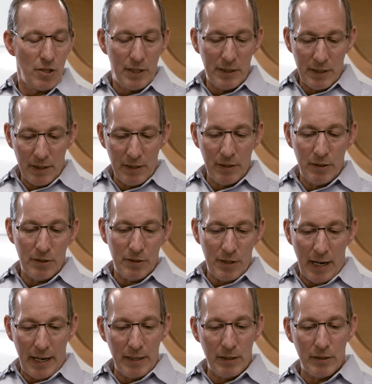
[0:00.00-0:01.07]
So they did their
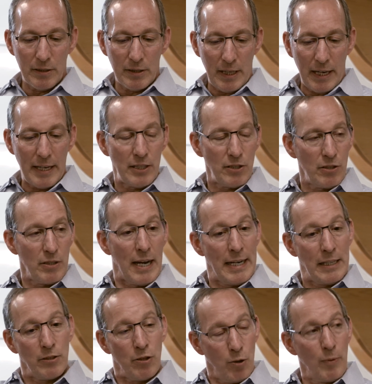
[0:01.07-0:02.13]
entire
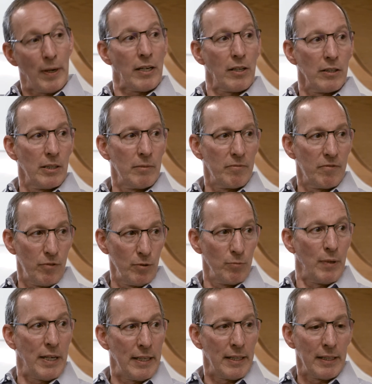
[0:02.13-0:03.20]
K-8 curriculum for
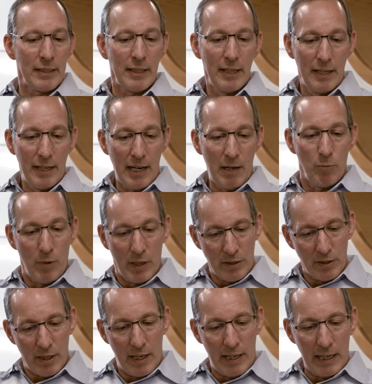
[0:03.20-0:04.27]
reading at
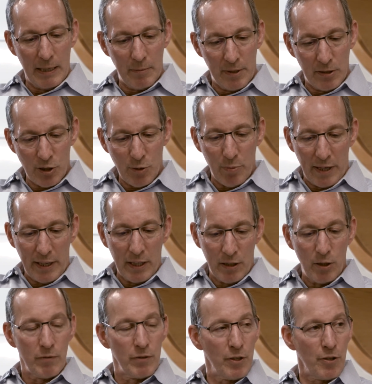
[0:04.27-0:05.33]
one time, and they're
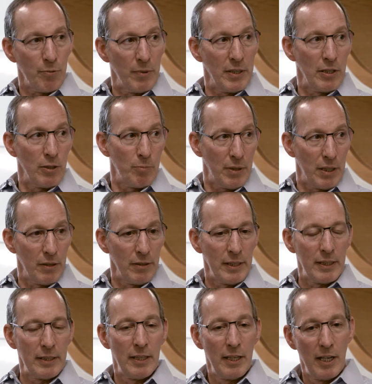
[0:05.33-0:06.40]
spreading it over a 3-year
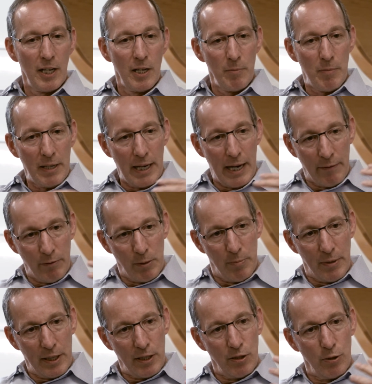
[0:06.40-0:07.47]
period. But
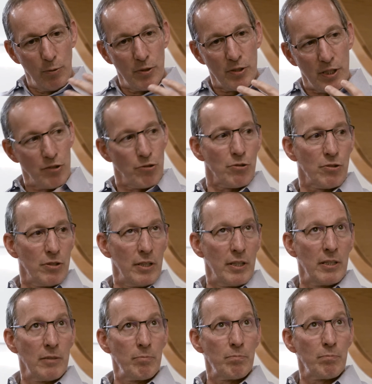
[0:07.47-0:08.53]
everybody who was
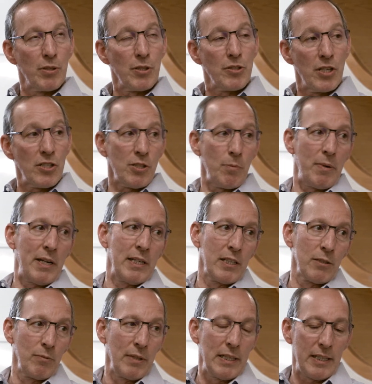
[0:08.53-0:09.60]
interested in
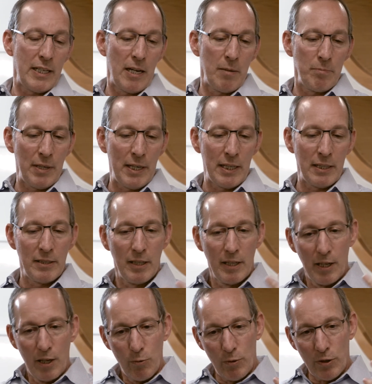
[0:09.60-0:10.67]
participating in the reading campaign
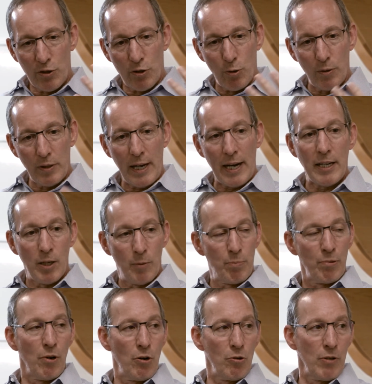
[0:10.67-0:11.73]
would create a
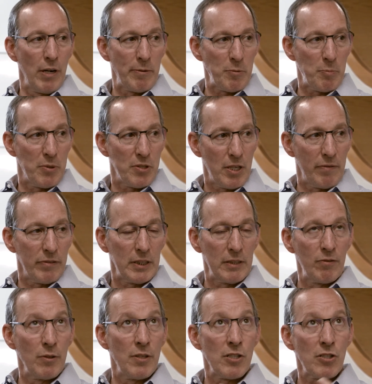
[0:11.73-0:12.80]
program
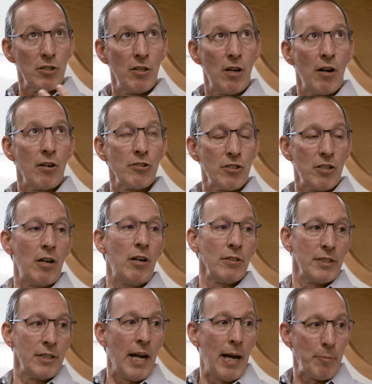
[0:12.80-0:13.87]
specifically for this large
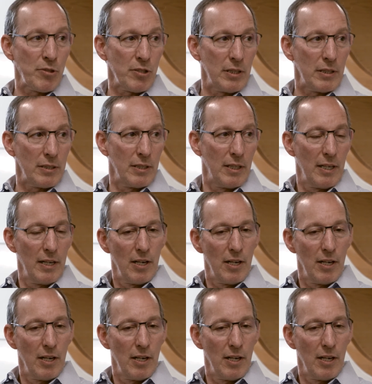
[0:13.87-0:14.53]
called adoption.